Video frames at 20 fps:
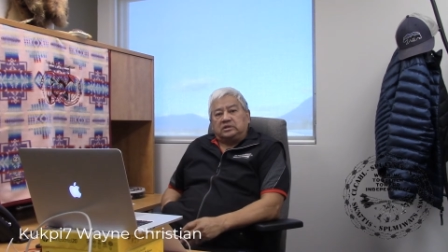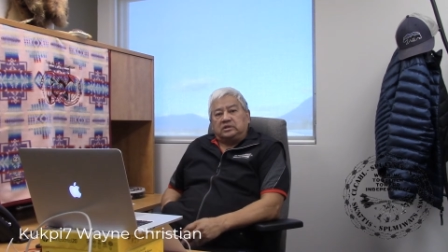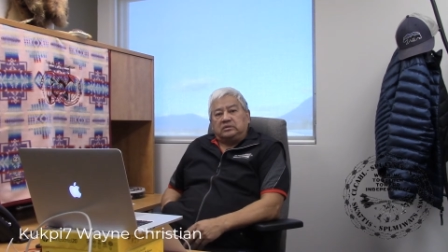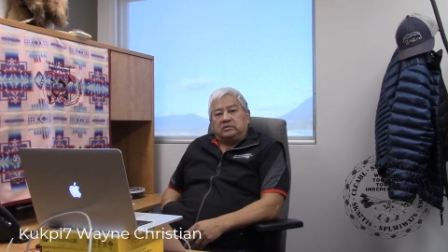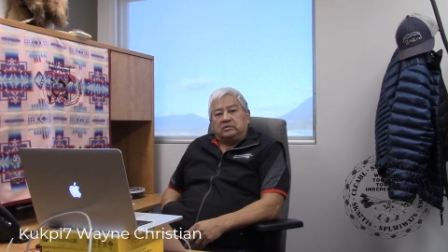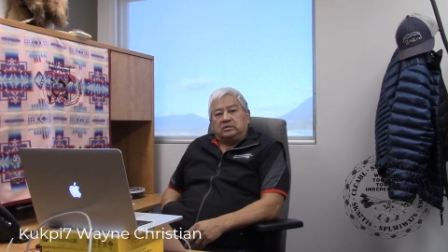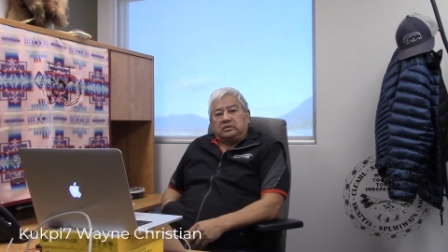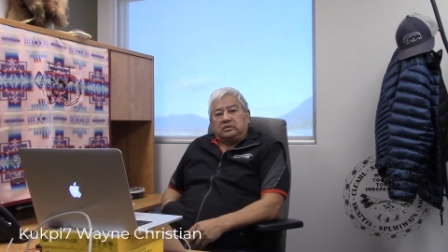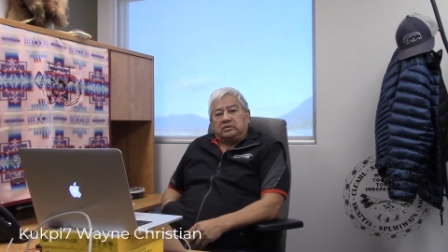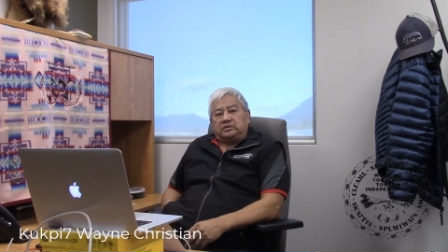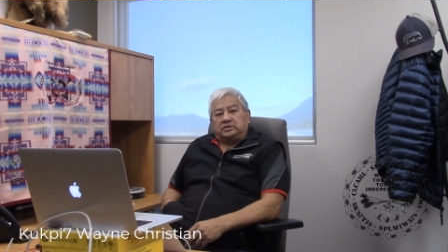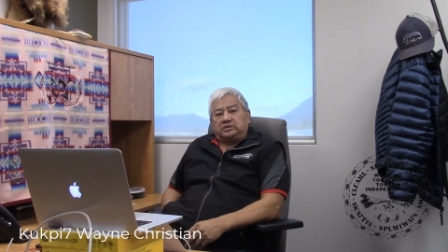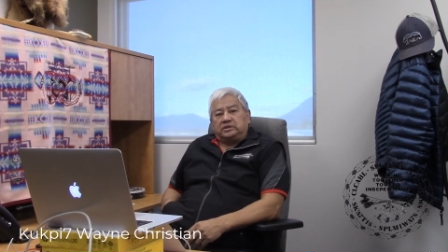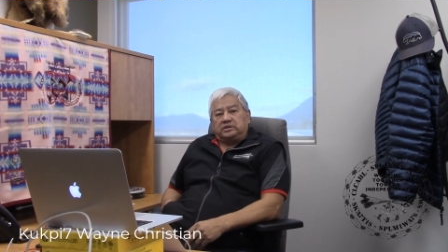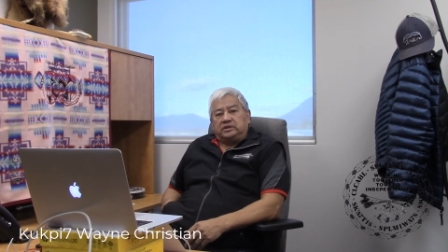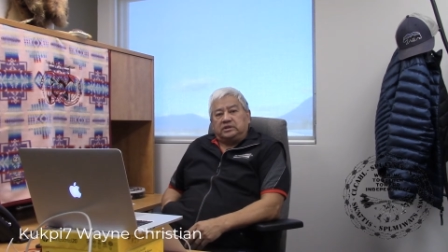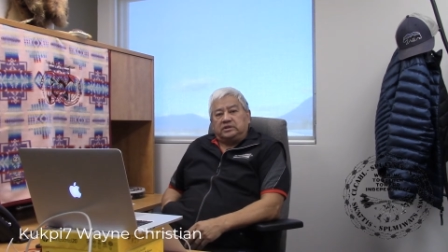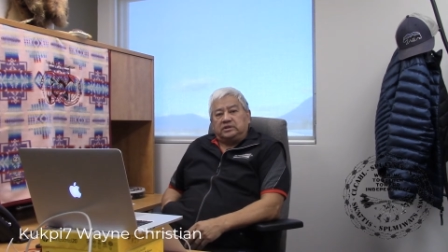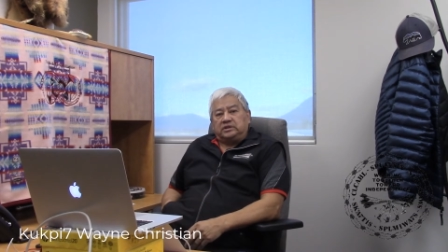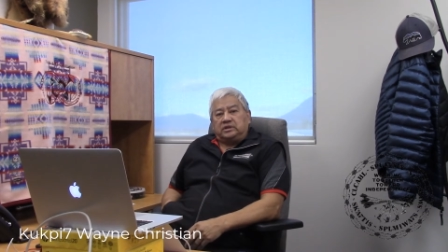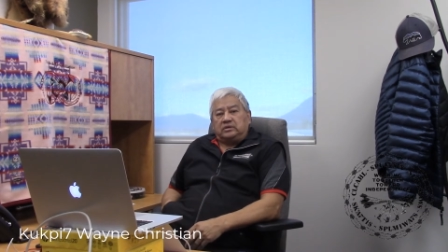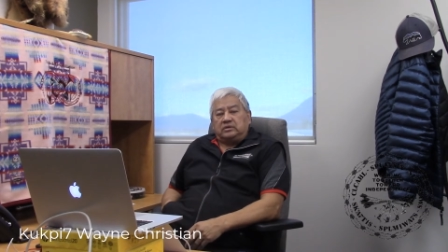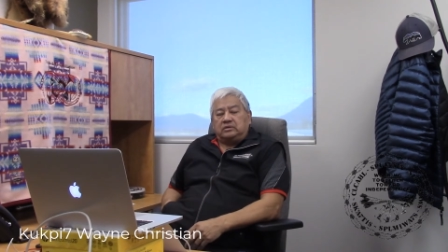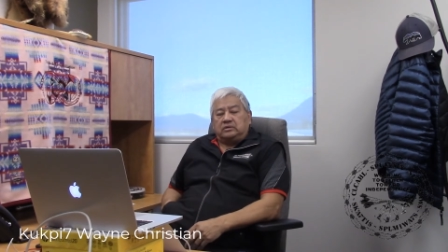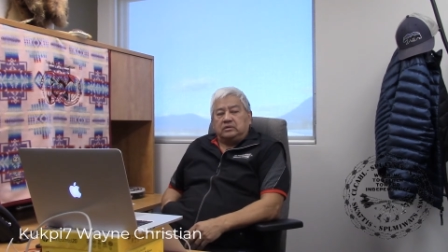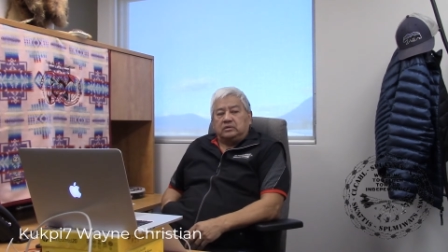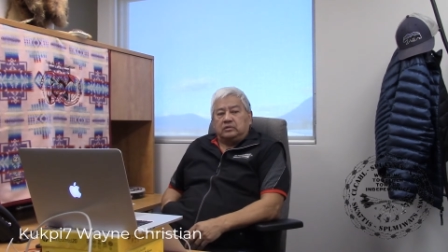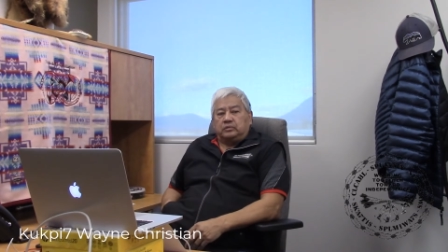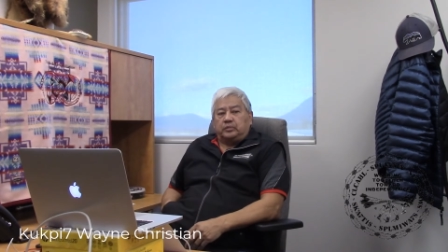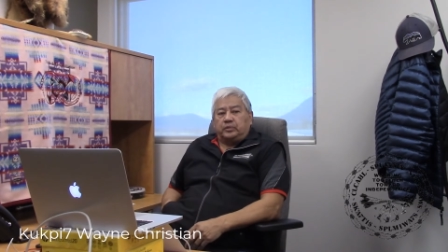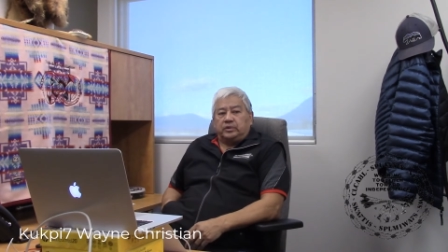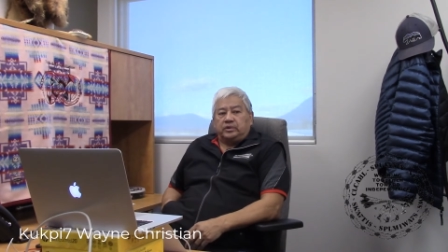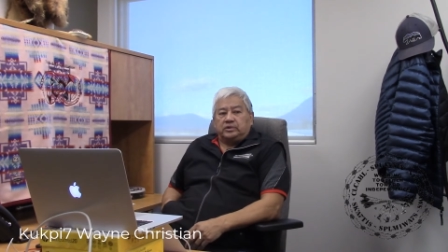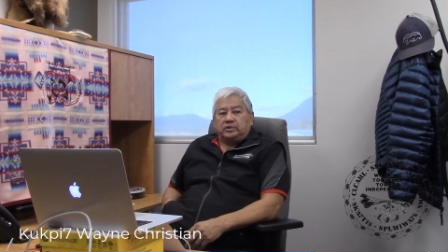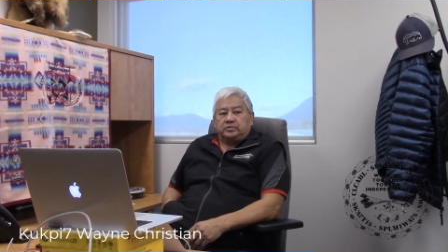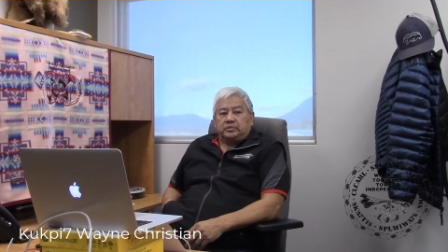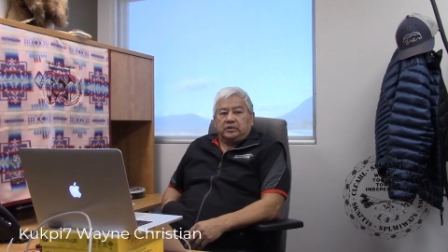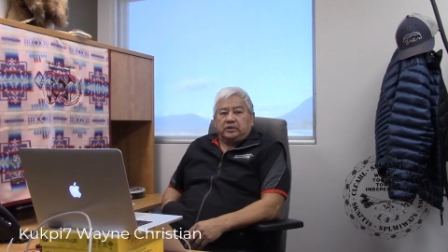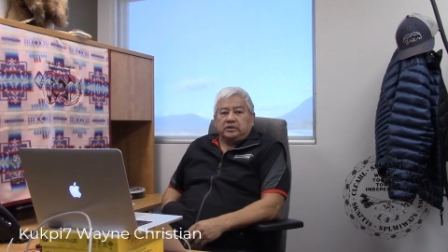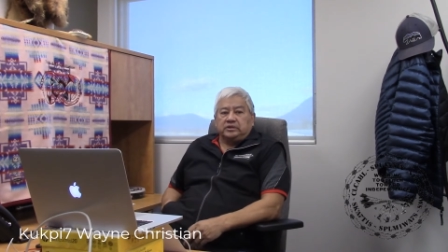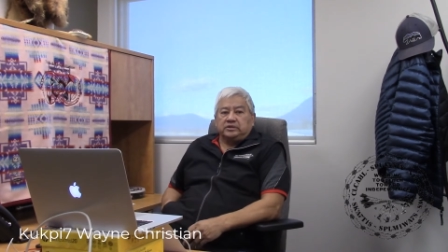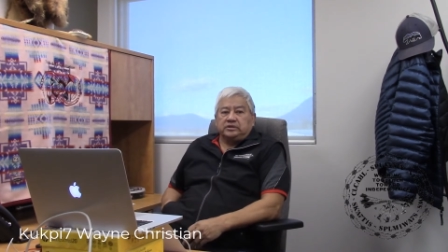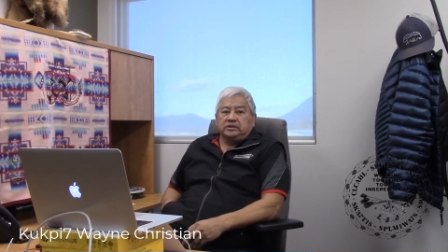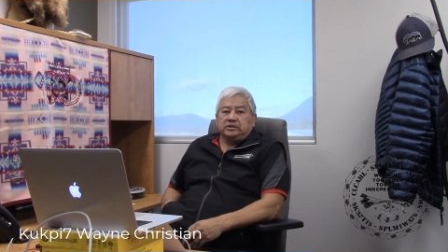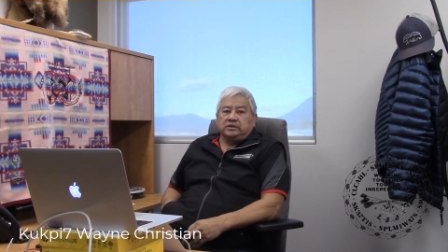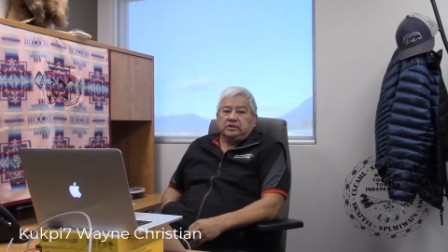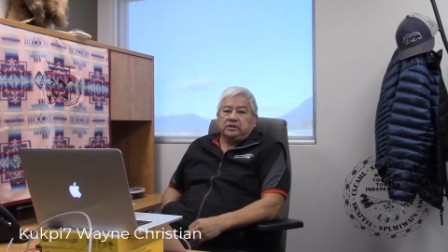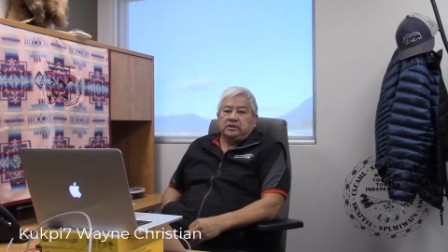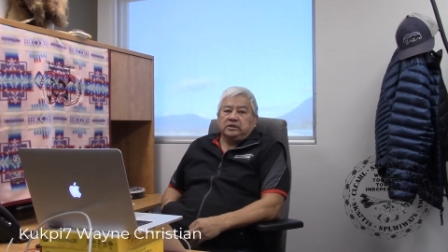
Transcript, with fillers: Winokchuna, Joe Cookbees Balachina.